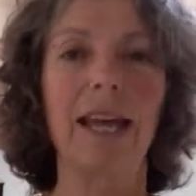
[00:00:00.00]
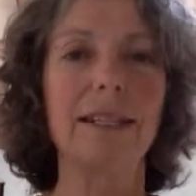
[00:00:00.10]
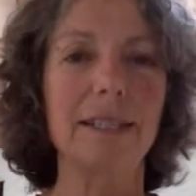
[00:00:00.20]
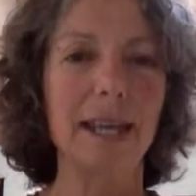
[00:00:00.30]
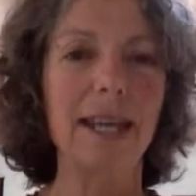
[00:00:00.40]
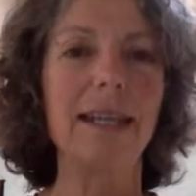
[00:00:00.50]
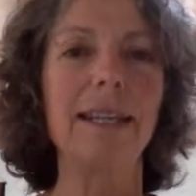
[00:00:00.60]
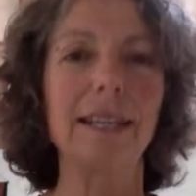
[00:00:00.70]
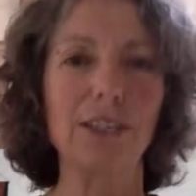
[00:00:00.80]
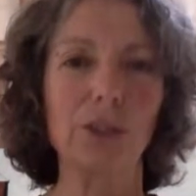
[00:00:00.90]
and 10
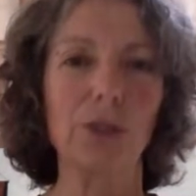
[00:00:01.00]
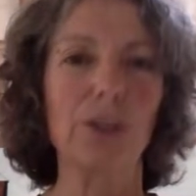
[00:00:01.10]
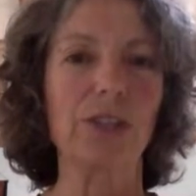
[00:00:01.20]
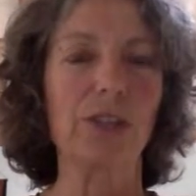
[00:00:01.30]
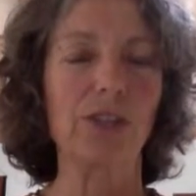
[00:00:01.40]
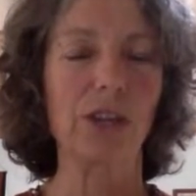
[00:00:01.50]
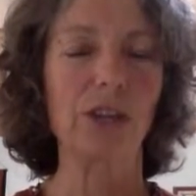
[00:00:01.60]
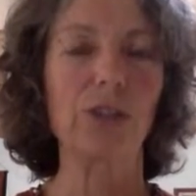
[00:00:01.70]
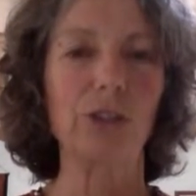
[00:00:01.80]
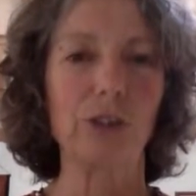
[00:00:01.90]
is you are
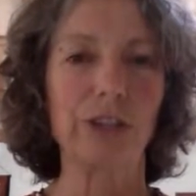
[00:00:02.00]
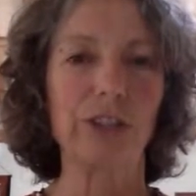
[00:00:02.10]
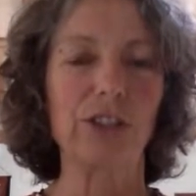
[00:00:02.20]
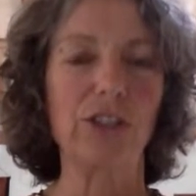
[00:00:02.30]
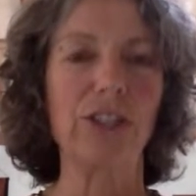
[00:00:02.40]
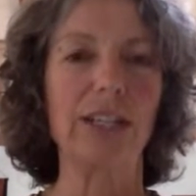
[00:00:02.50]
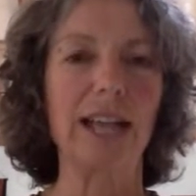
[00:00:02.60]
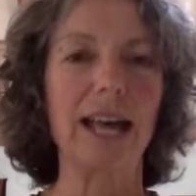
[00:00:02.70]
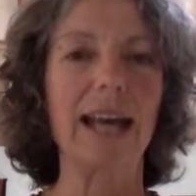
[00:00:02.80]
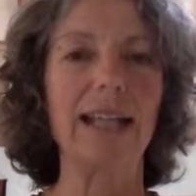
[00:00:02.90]
so stressed you can
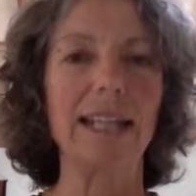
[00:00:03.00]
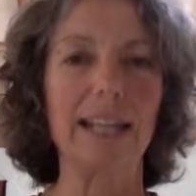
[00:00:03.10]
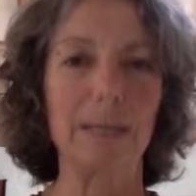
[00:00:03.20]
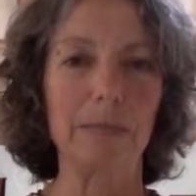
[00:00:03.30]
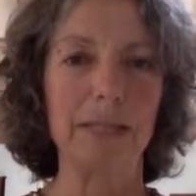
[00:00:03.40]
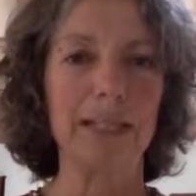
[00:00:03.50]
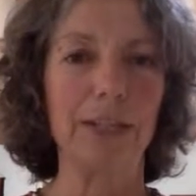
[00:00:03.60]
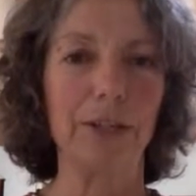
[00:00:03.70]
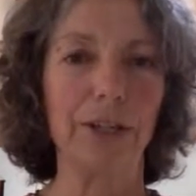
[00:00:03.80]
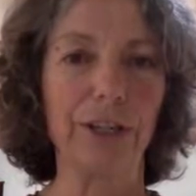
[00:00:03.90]
hardly keep the lid
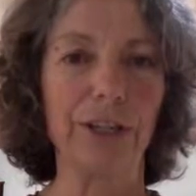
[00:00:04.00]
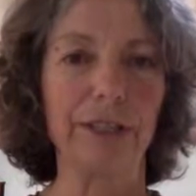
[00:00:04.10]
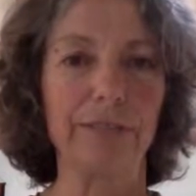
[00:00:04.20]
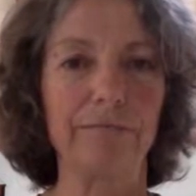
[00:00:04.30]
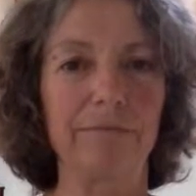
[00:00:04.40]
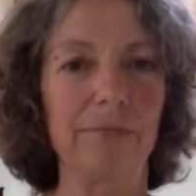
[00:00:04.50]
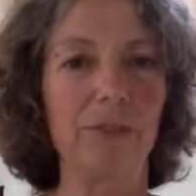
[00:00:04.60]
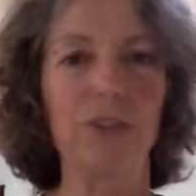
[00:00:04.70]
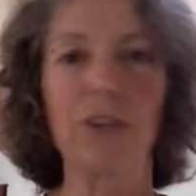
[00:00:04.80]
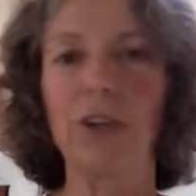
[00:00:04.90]
on it.
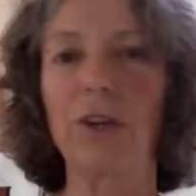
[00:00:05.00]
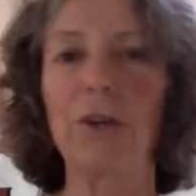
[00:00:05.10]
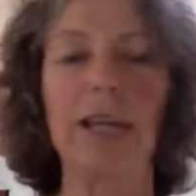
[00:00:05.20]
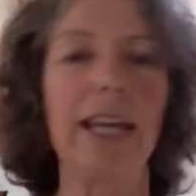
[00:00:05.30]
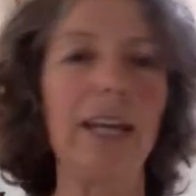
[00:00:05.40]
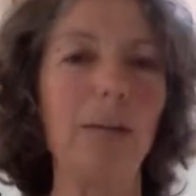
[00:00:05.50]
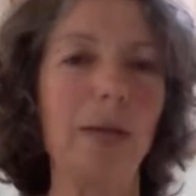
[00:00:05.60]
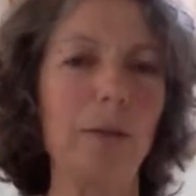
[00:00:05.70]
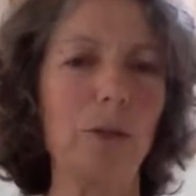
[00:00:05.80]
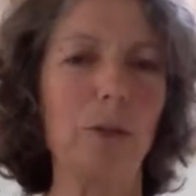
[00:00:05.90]
So
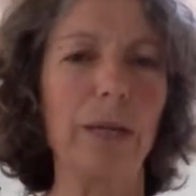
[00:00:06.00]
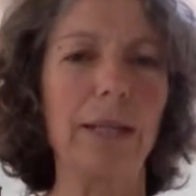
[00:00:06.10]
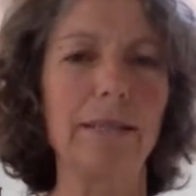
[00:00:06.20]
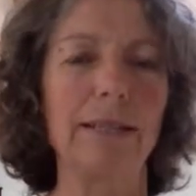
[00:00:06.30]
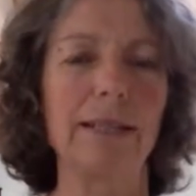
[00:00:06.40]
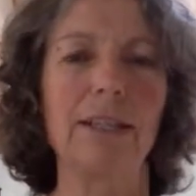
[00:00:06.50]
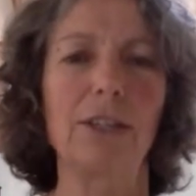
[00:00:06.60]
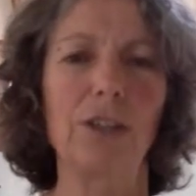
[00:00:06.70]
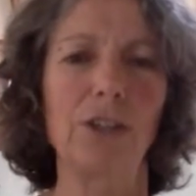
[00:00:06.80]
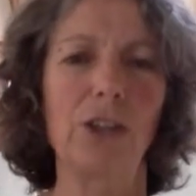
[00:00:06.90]
anywhere between
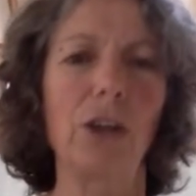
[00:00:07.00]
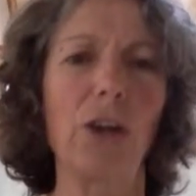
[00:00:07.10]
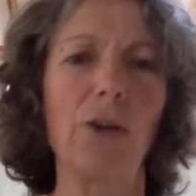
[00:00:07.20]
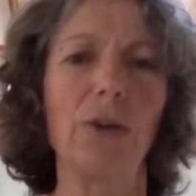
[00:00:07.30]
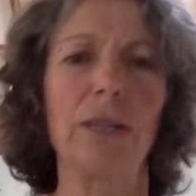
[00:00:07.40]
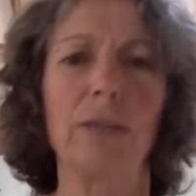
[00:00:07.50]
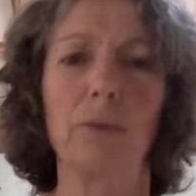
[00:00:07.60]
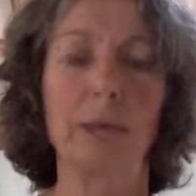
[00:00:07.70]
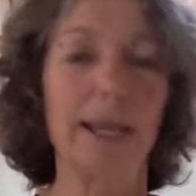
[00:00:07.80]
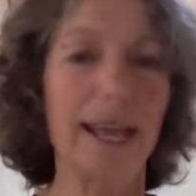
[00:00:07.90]
so
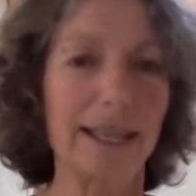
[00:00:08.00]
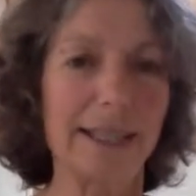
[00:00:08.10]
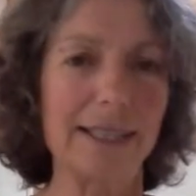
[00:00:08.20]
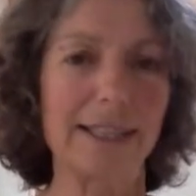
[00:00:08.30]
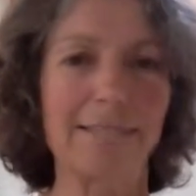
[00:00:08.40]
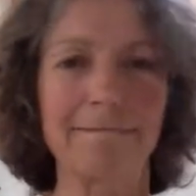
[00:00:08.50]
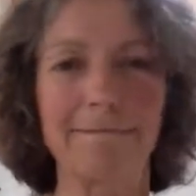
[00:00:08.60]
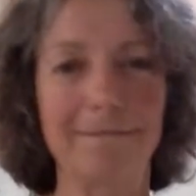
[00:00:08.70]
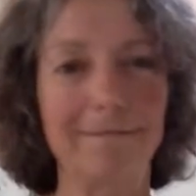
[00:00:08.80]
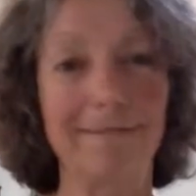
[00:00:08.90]
relaxed
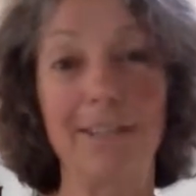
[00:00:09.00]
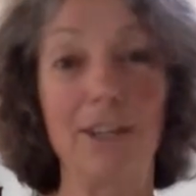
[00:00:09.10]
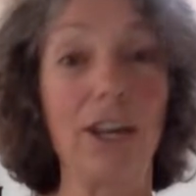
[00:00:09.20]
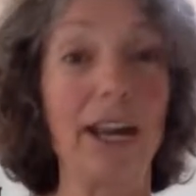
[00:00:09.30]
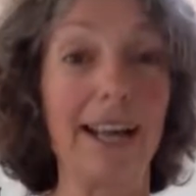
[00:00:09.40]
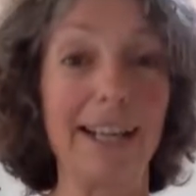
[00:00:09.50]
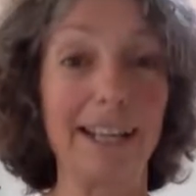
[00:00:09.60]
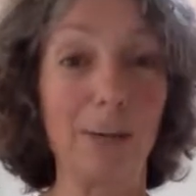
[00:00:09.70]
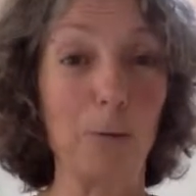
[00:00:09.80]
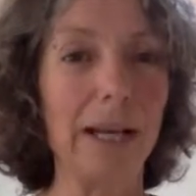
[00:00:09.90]
that you're
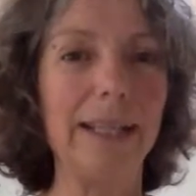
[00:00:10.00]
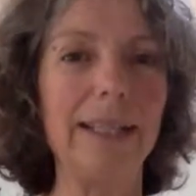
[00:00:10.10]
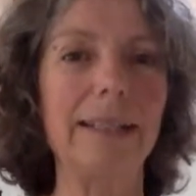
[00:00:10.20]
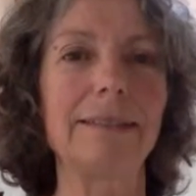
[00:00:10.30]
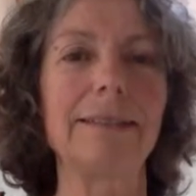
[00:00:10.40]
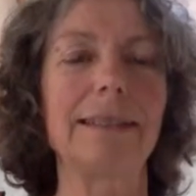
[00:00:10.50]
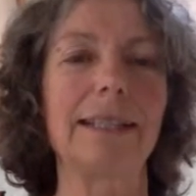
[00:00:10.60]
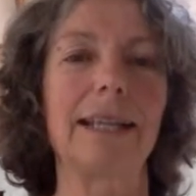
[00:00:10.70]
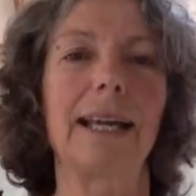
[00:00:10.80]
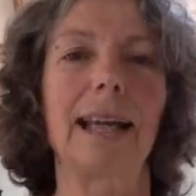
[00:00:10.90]
hardly awake
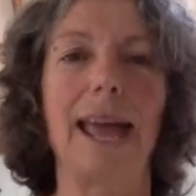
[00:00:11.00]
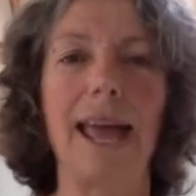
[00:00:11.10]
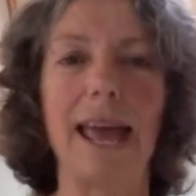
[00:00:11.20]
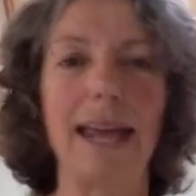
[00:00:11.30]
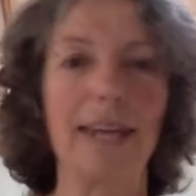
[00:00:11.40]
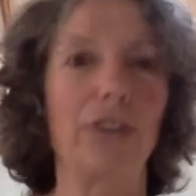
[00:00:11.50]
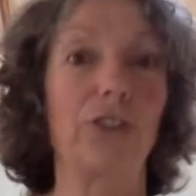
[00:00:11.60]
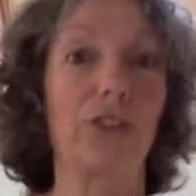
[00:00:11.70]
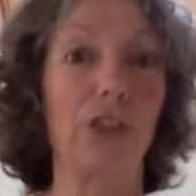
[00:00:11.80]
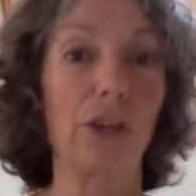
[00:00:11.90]
and
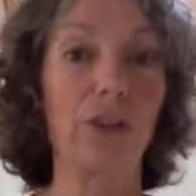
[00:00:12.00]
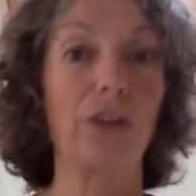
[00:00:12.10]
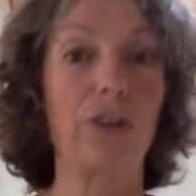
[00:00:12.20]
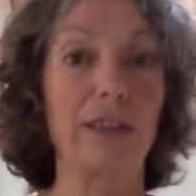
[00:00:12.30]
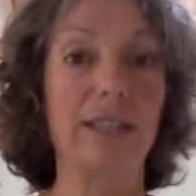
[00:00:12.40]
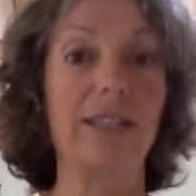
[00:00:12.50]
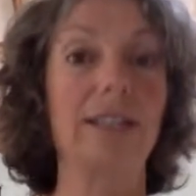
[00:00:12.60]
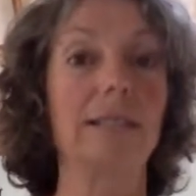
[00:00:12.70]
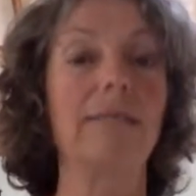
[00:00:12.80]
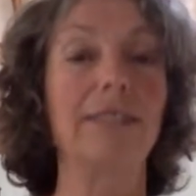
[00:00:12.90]
so stressed
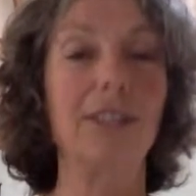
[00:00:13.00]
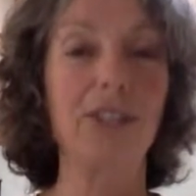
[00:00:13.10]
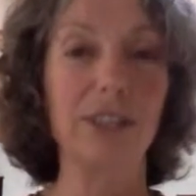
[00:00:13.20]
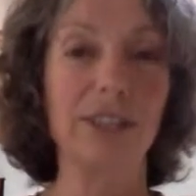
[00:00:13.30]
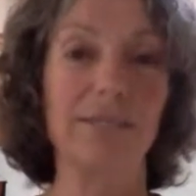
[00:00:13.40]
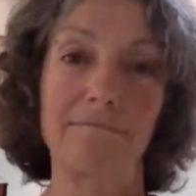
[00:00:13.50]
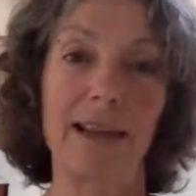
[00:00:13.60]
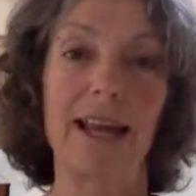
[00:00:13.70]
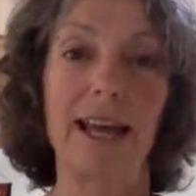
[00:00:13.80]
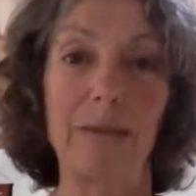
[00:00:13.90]
that you can
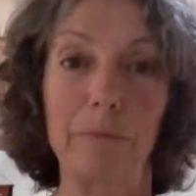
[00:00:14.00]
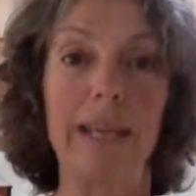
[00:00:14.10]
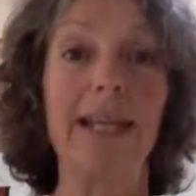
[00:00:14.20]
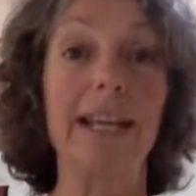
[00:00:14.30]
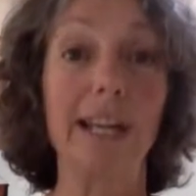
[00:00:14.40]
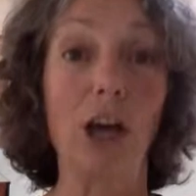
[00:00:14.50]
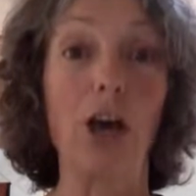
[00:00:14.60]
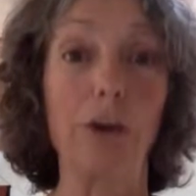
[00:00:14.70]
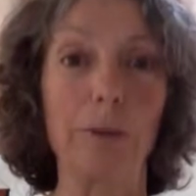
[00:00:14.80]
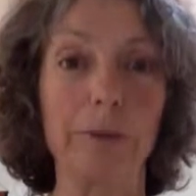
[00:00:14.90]
barely
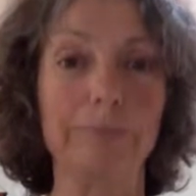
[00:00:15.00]
cope.